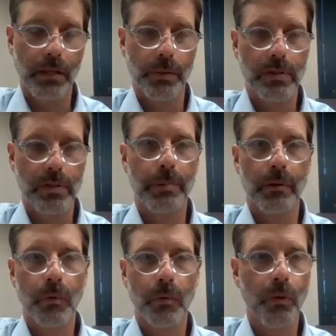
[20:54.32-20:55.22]

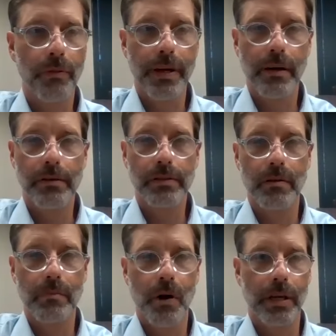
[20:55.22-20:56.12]
role there.
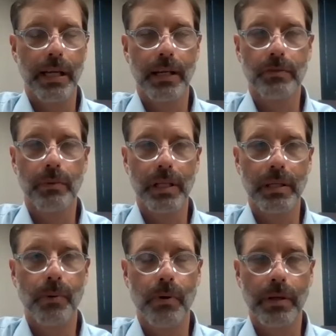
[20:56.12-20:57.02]
So marketing is really
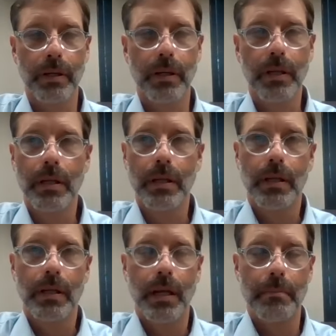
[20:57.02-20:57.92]
important,
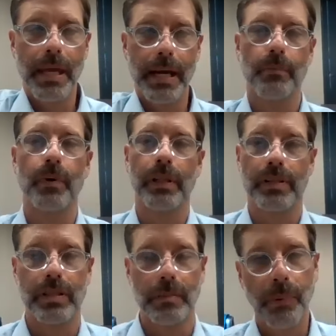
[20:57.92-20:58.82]
and it really
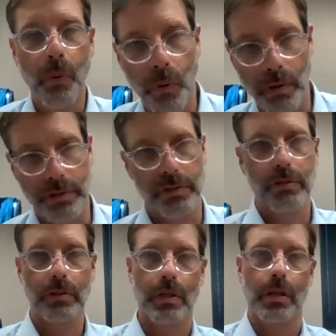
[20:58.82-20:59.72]

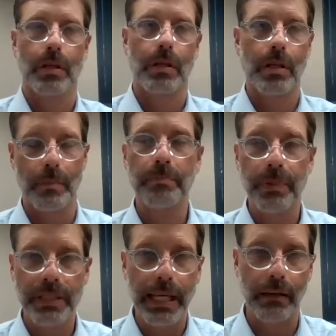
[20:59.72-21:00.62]
supports
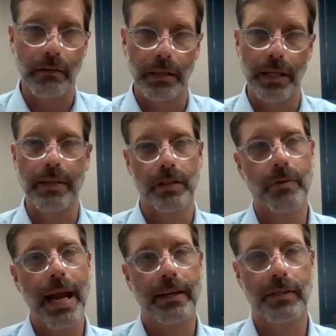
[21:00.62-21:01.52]
particularly the
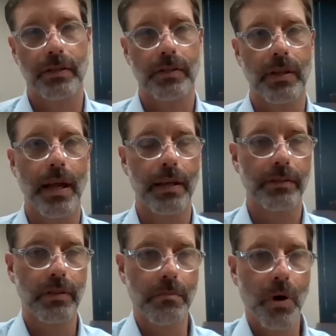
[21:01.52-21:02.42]
attraction
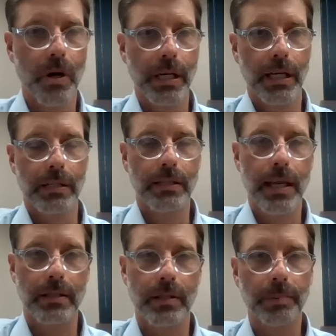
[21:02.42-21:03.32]
side. So marketing
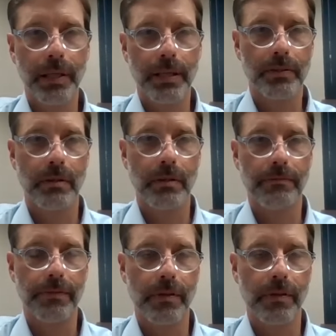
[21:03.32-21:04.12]
takes the place of,